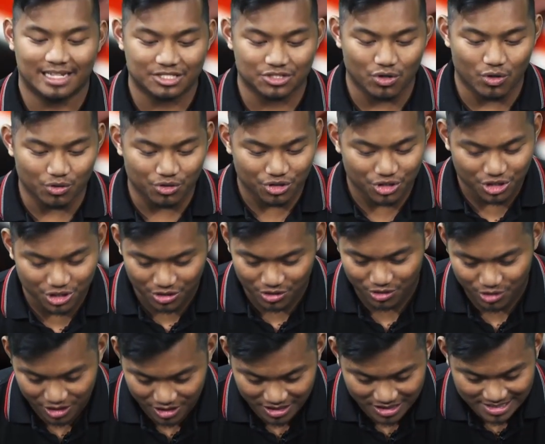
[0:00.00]
Let's go
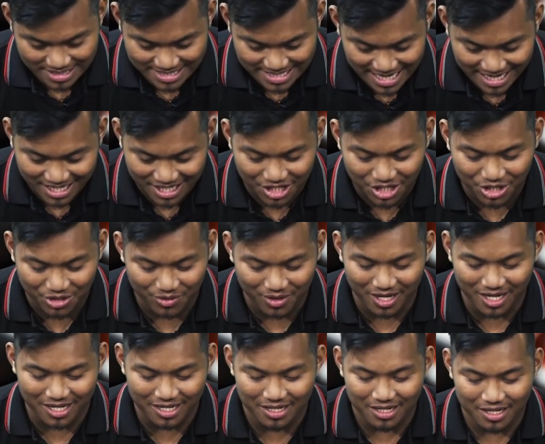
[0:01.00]
to the second
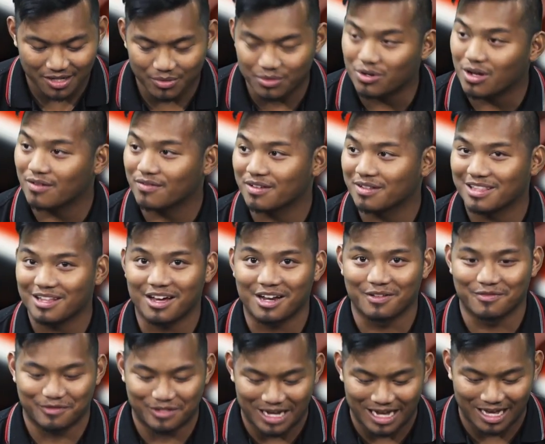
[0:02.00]
trade. We don't have a
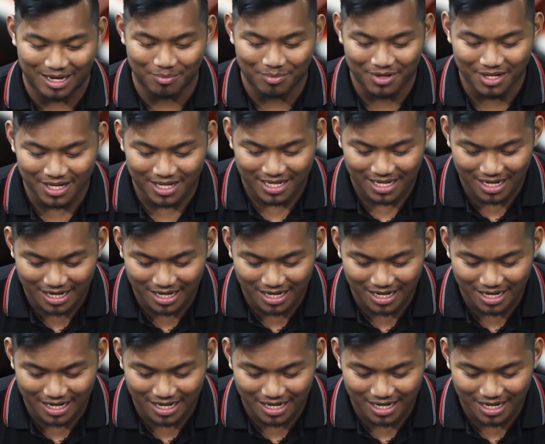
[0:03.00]
lot of time.